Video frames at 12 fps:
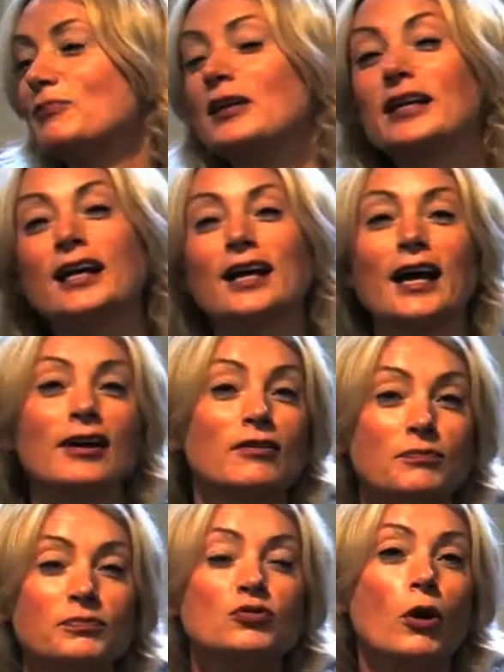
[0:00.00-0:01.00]
been a kind of
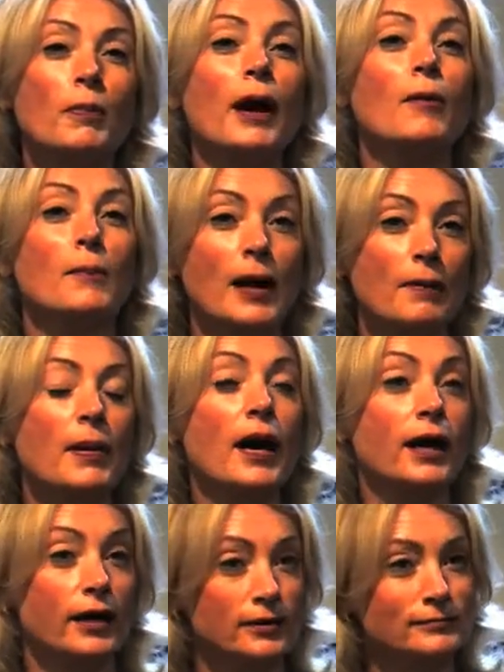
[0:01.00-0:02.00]
dropout
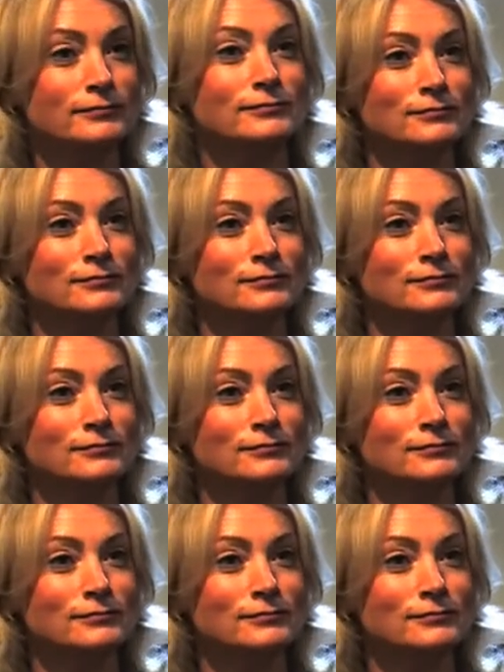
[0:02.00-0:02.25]
backpacker.